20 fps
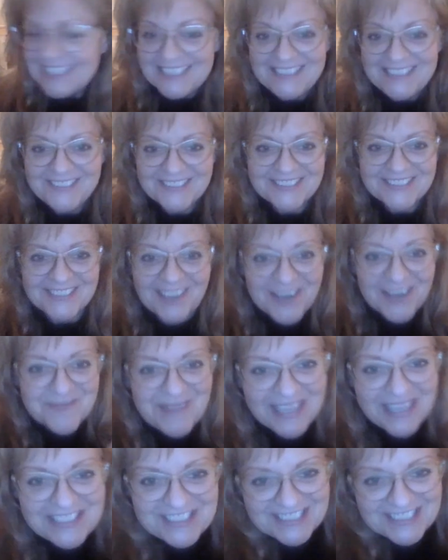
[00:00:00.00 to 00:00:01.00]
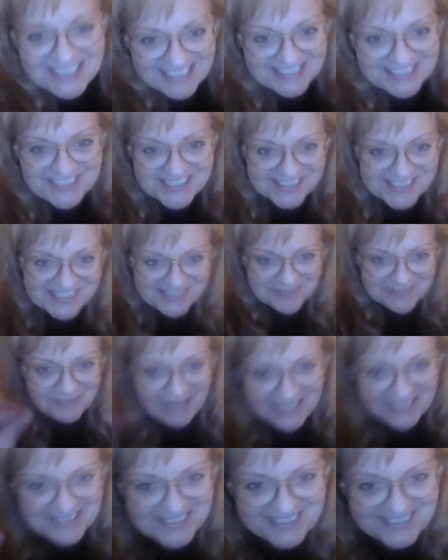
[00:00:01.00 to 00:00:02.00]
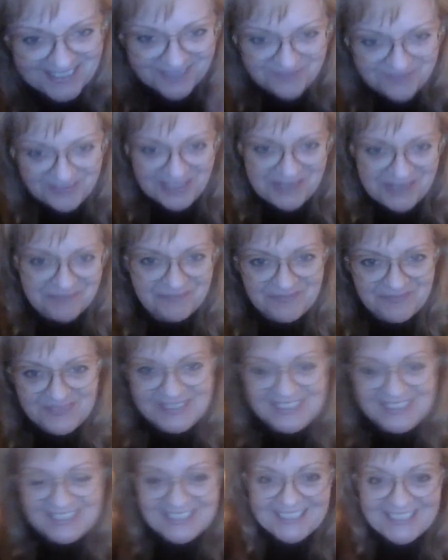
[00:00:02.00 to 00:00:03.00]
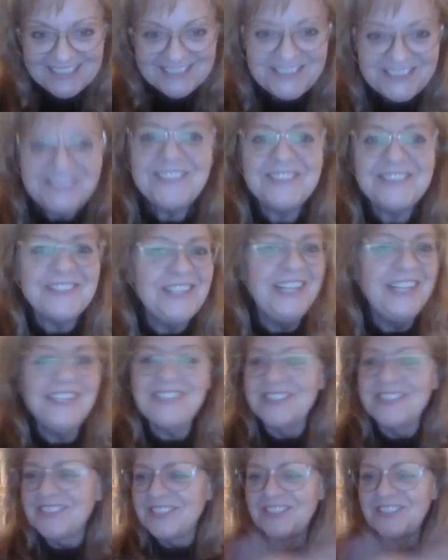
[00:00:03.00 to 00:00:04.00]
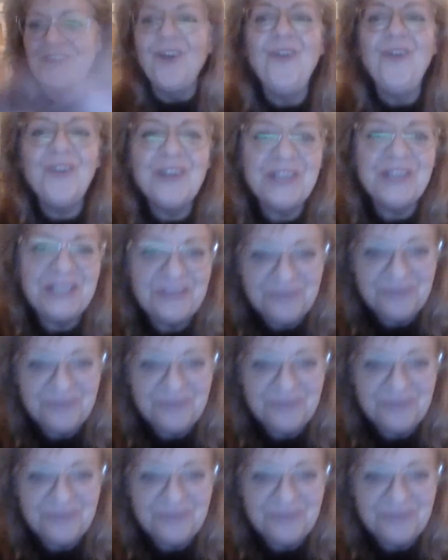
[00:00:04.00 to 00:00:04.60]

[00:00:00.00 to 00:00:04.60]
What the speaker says: Using our imaginations to make stuff up. This is totally